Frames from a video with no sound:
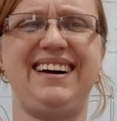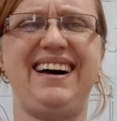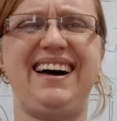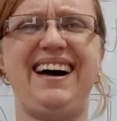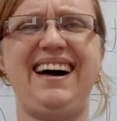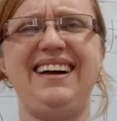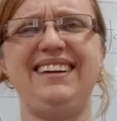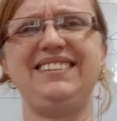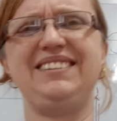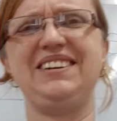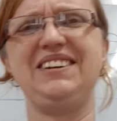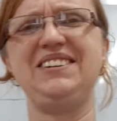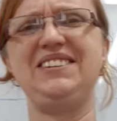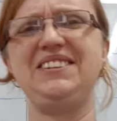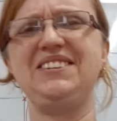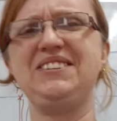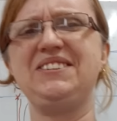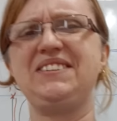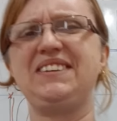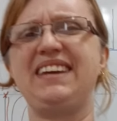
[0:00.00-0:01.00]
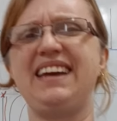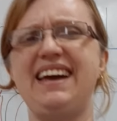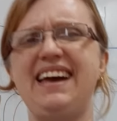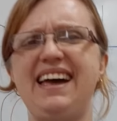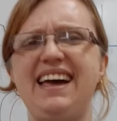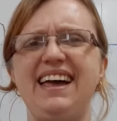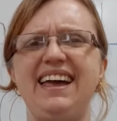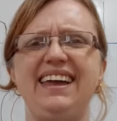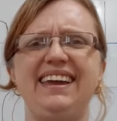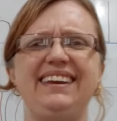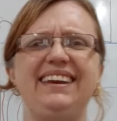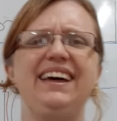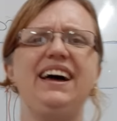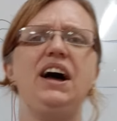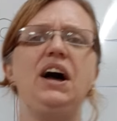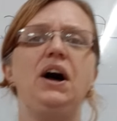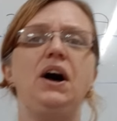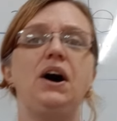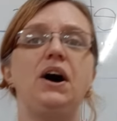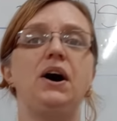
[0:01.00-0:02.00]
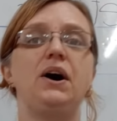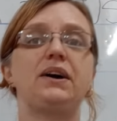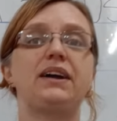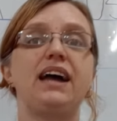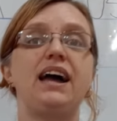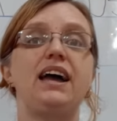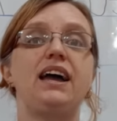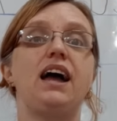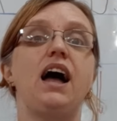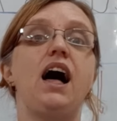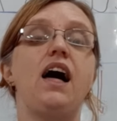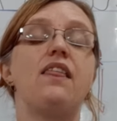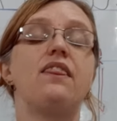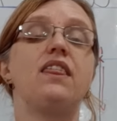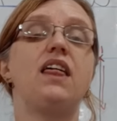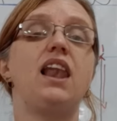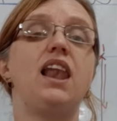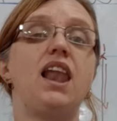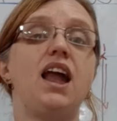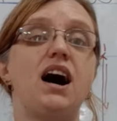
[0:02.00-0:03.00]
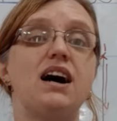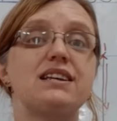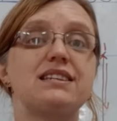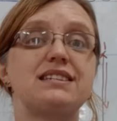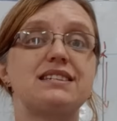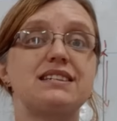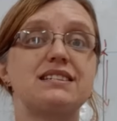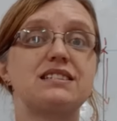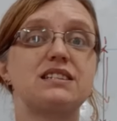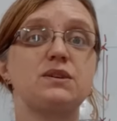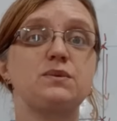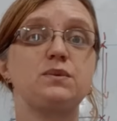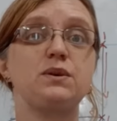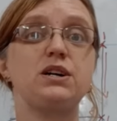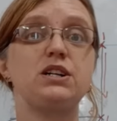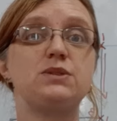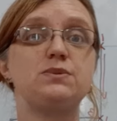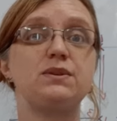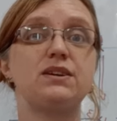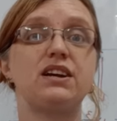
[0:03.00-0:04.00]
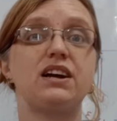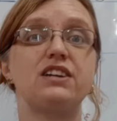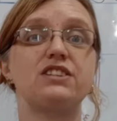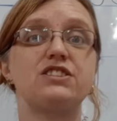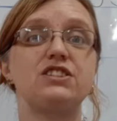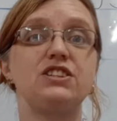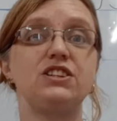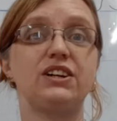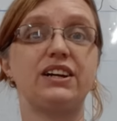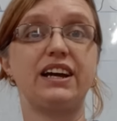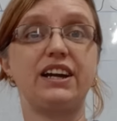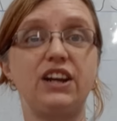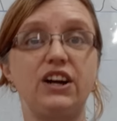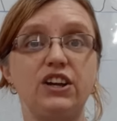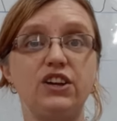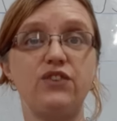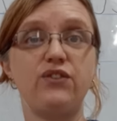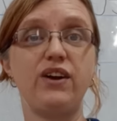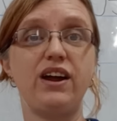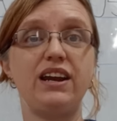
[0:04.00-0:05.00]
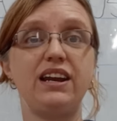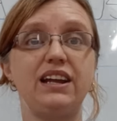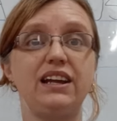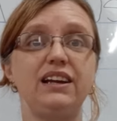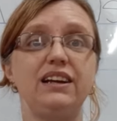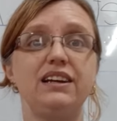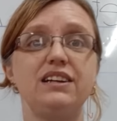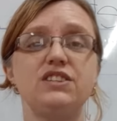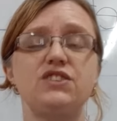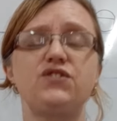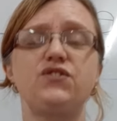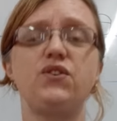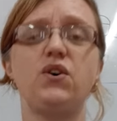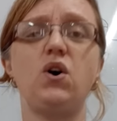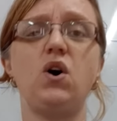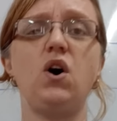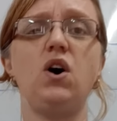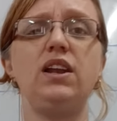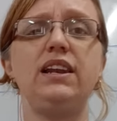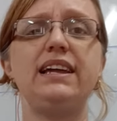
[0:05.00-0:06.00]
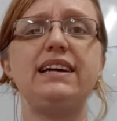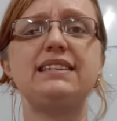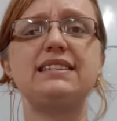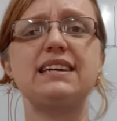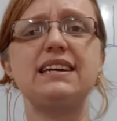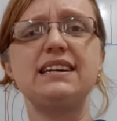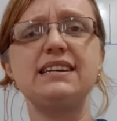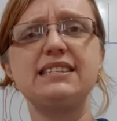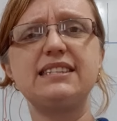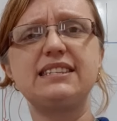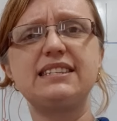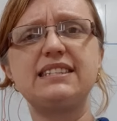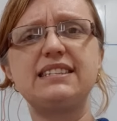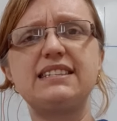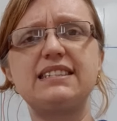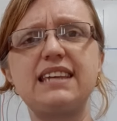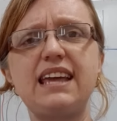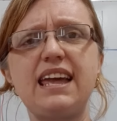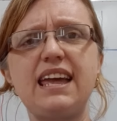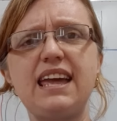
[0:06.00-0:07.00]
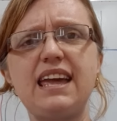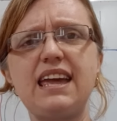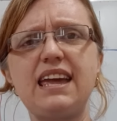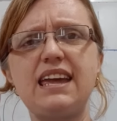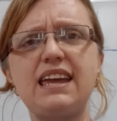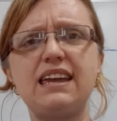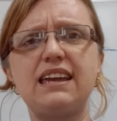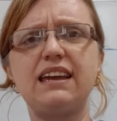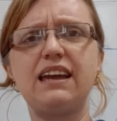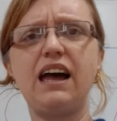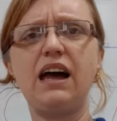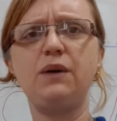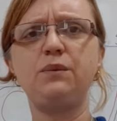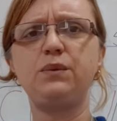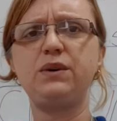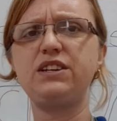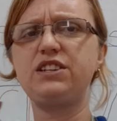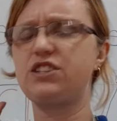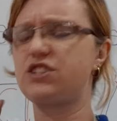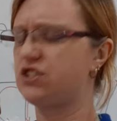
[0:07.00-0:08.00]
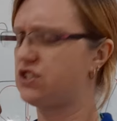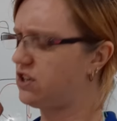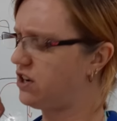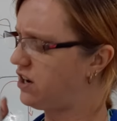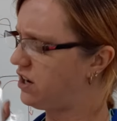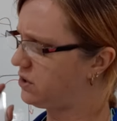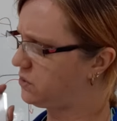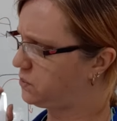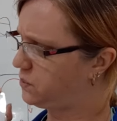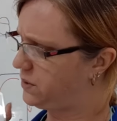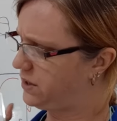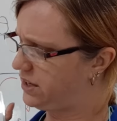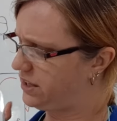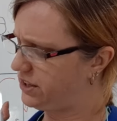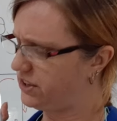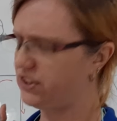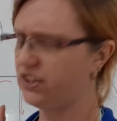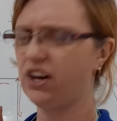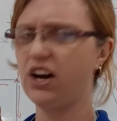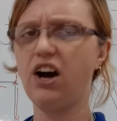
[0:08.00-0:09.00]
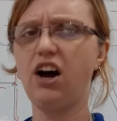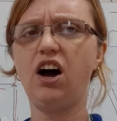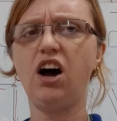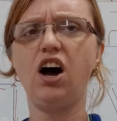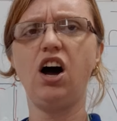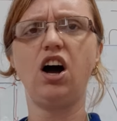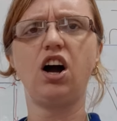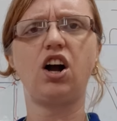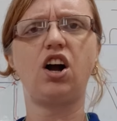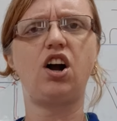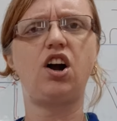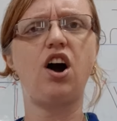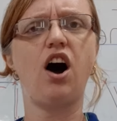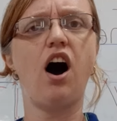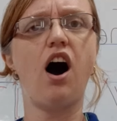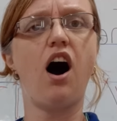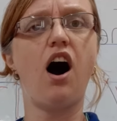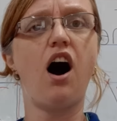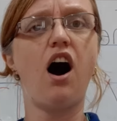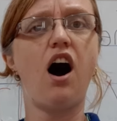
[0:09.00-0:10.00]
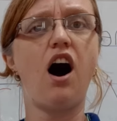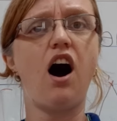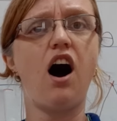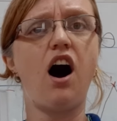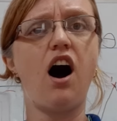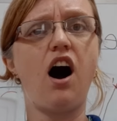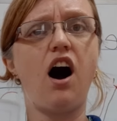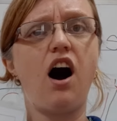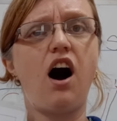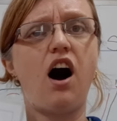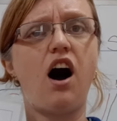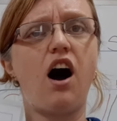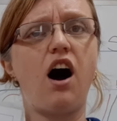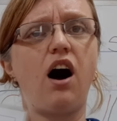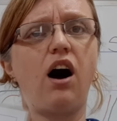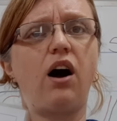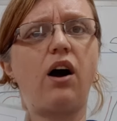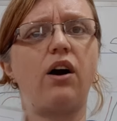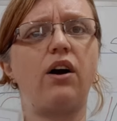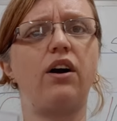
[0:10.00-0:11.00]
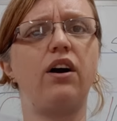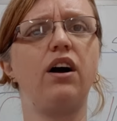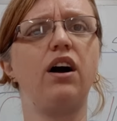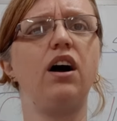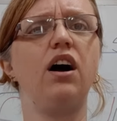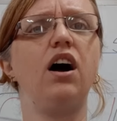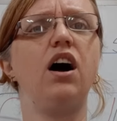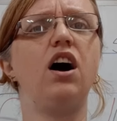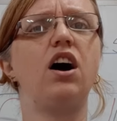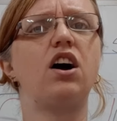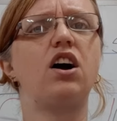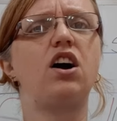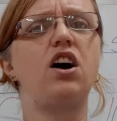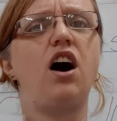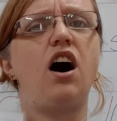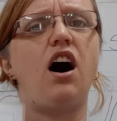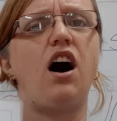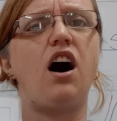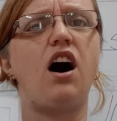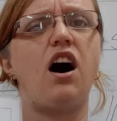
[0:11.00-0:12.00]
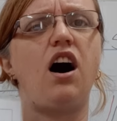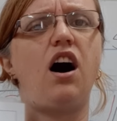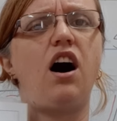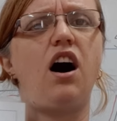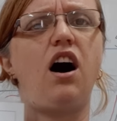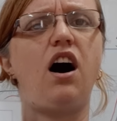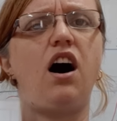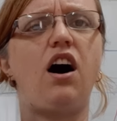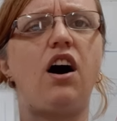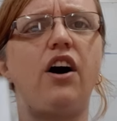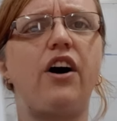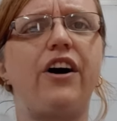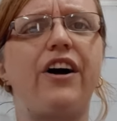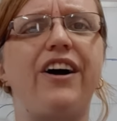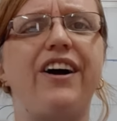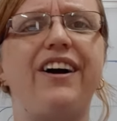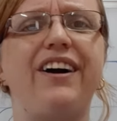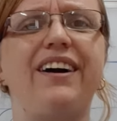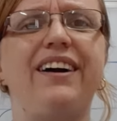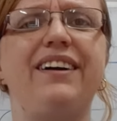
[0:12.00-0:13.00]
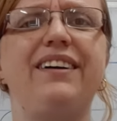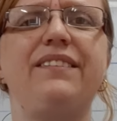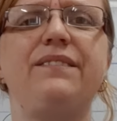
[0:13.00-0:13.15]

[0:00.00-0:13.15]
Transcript: I know you can. Okay, the last set of words we're going to look at, are you ready? Is for letter C. And we start with car. Car.